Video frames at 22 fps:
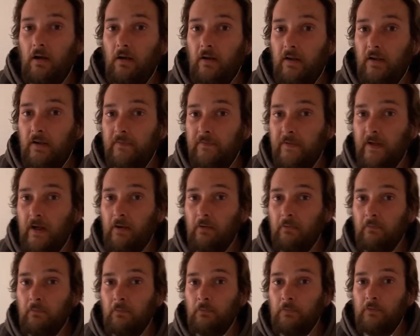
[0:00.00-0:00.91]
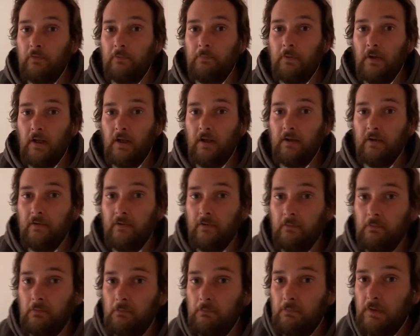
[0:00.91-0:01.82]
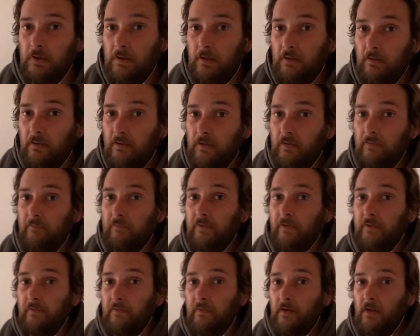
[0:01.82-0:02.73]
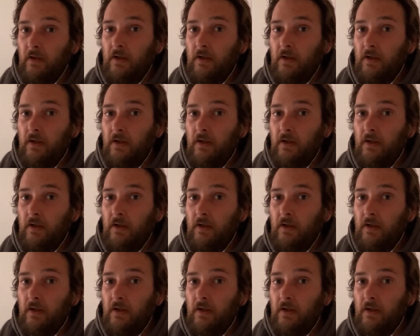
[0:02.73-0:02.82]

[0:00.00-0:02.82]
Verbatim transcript: I see down all you pesky human beings living